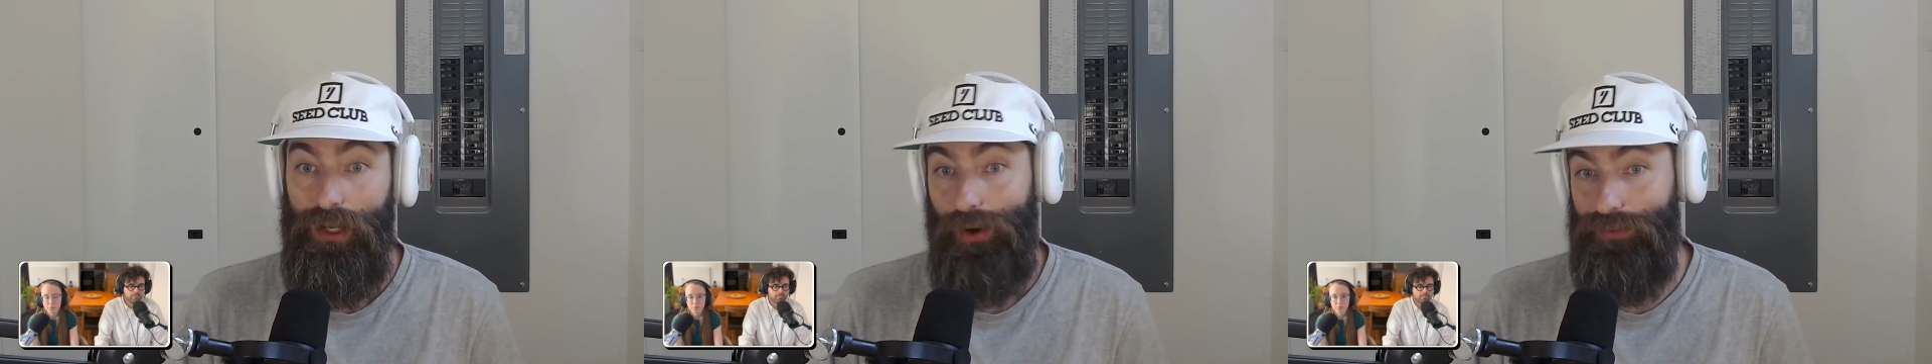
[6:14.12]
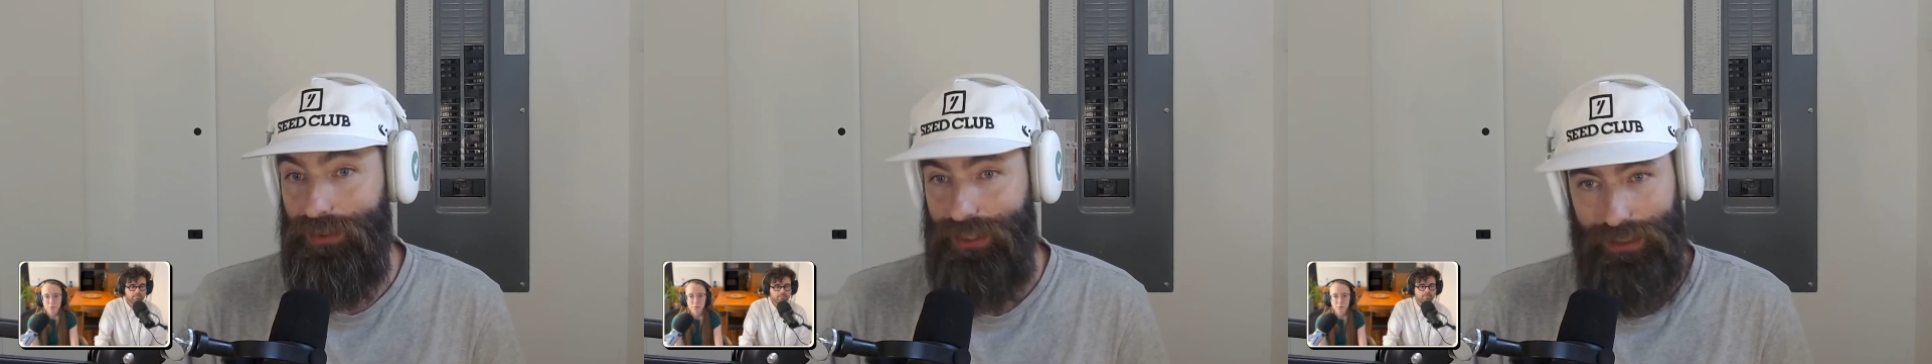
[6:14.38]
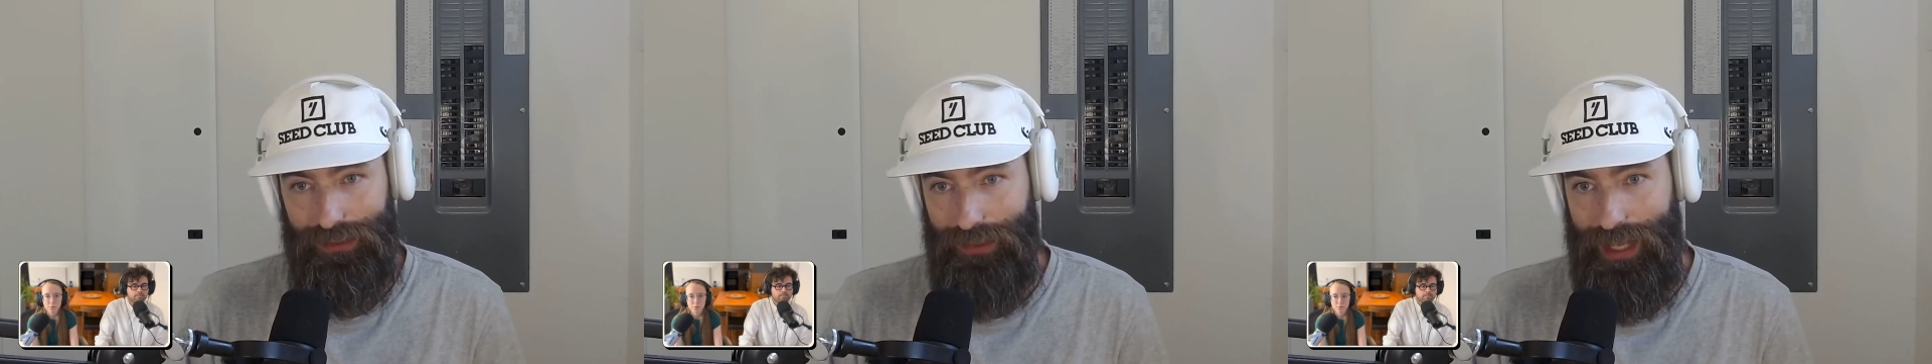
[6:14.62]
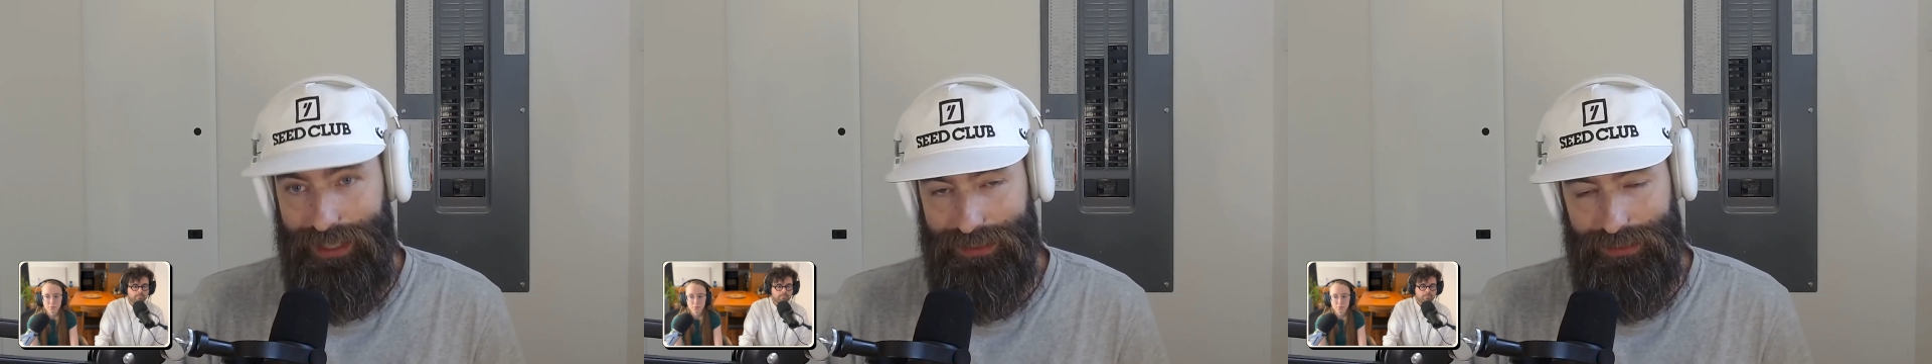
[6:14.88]
hopefully get
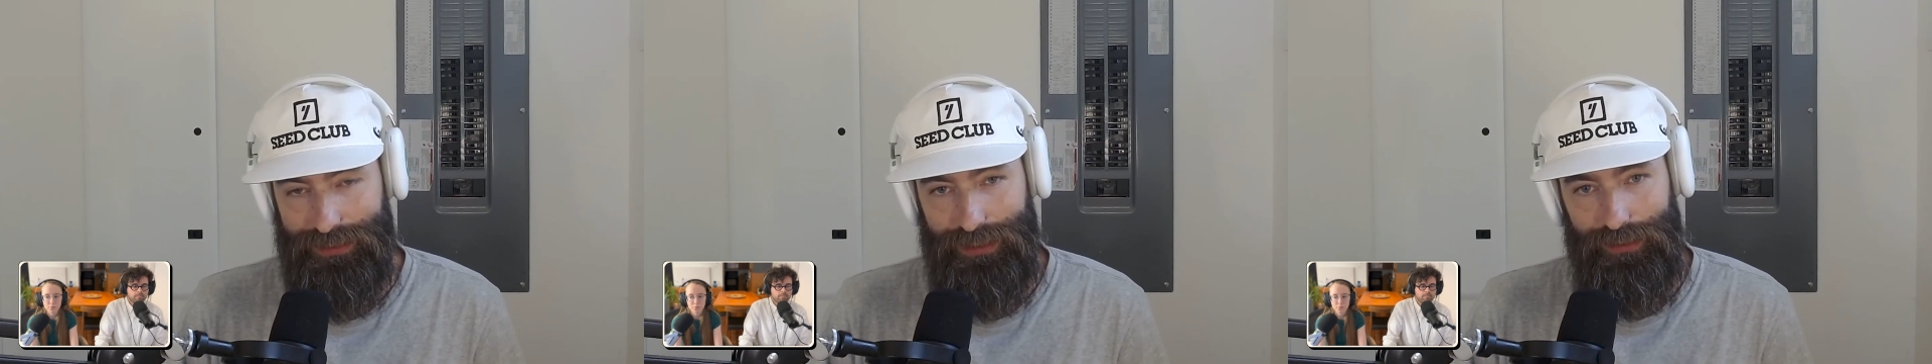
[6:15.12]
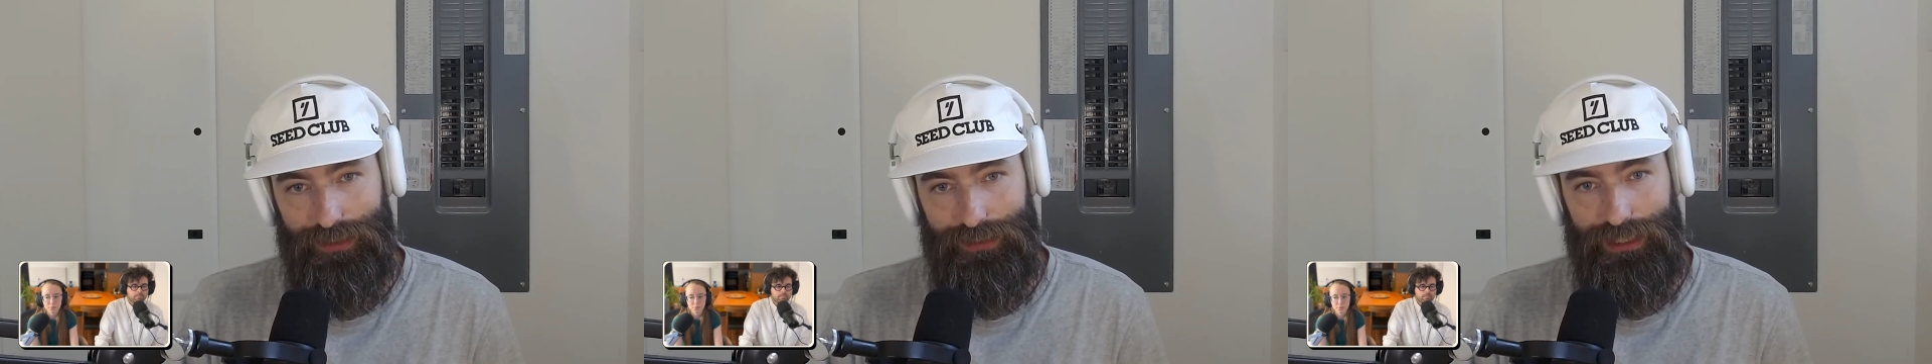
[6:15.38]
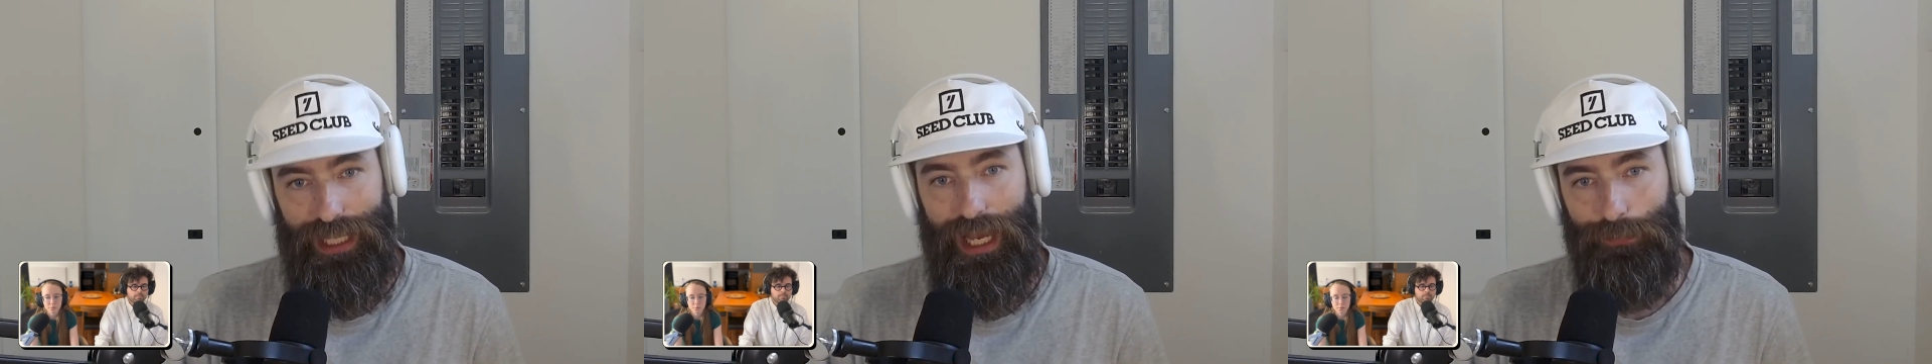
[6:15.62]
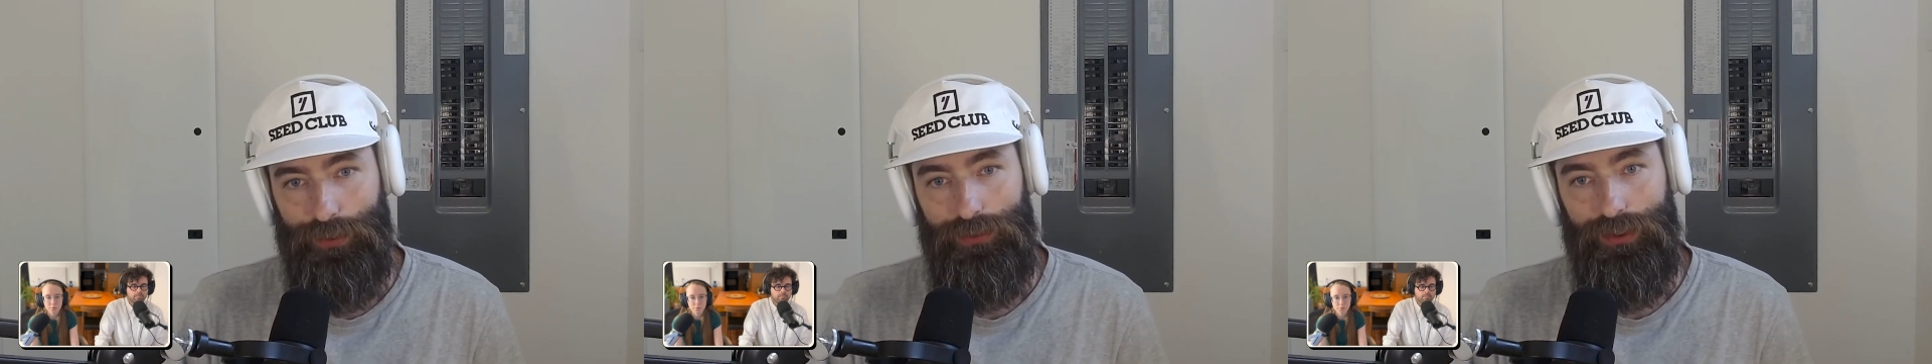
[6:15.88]
access to
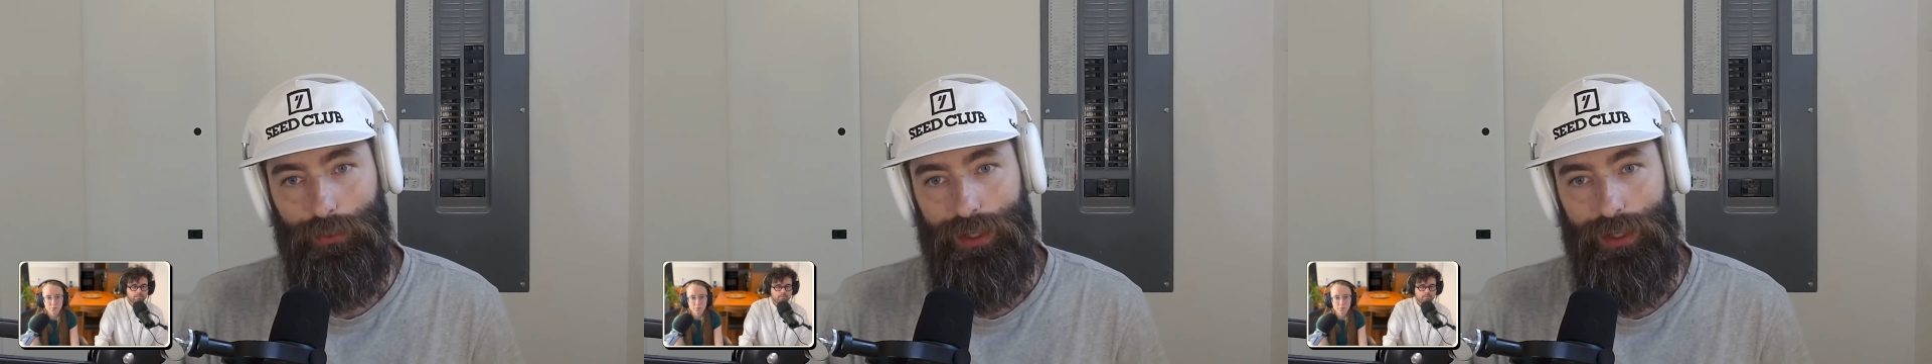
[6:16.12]
capital in a